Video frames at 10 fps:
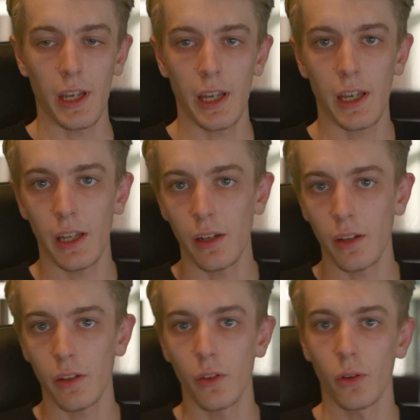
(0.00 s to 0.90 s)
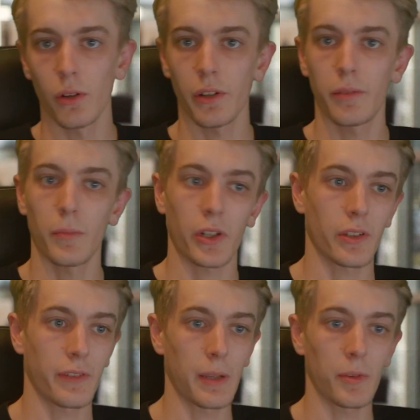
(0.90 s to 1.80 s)
in your
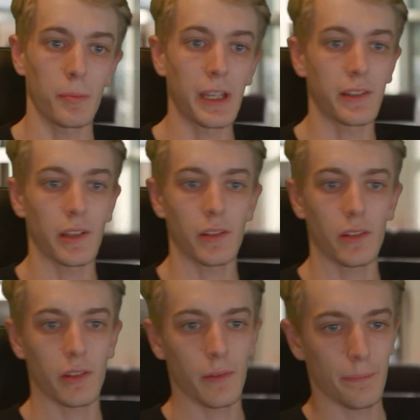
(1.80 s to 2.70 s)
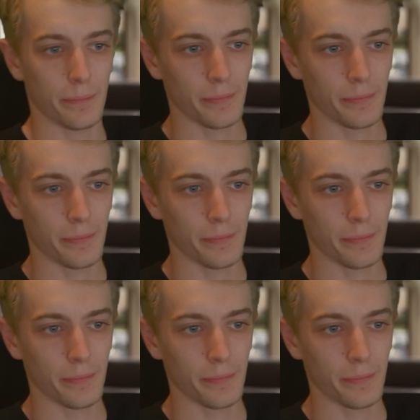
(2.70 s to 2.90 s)
Microsoft Teams meetings